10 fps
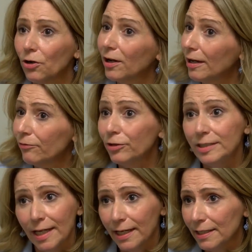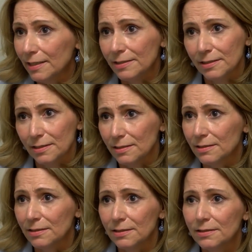are everyday
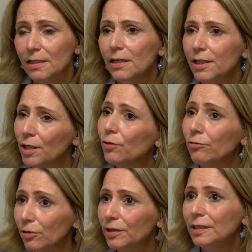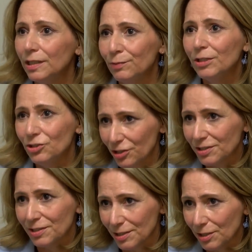incidences that we really need to be just
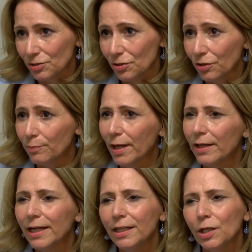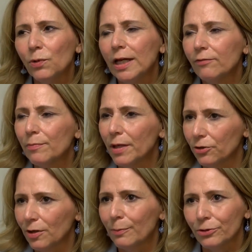as concerned about and that we have a better
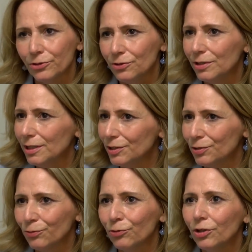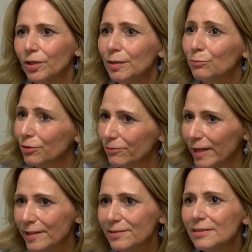opportunity to really
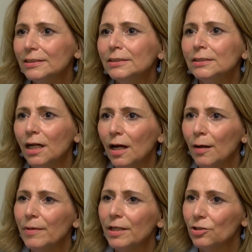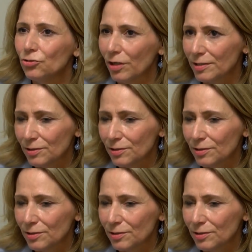prevent um, and address